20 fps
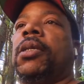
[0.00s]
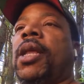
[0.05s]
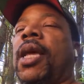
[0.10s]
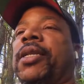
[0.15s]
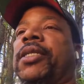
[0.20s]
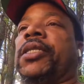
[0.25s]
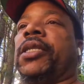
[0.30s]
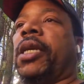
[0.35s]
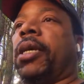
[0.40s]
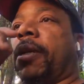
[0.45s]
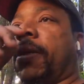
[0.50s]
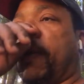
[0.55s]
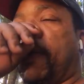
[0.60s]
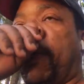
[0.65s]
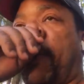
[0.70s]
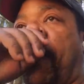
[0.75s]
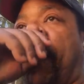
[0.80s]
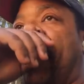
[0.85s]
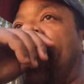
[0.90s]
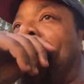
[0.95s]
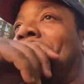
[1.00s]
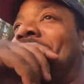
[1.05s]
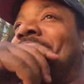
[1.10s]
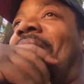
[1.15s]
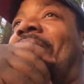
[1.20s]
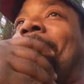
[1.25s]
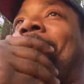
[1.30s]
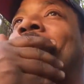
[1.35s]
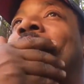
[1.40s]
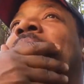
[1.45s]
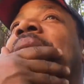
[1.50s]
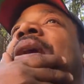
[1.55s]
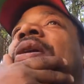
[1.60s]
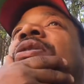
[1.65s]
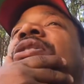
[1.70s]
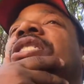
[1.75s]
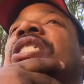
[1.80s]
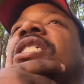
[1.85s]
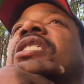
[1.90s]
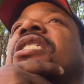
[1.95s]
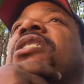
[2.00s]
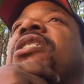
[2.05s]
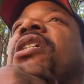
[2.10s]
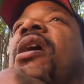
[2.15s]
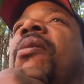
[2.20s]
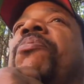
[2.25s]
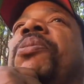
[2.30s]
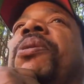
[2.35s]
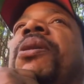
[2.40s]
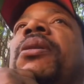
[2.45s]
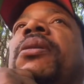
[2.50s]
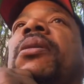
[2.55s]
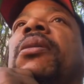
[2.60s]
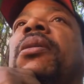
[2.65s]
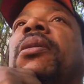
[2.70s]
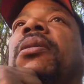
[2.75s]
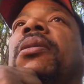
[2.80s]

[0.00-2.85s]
That's it. That Belgian Shepherd,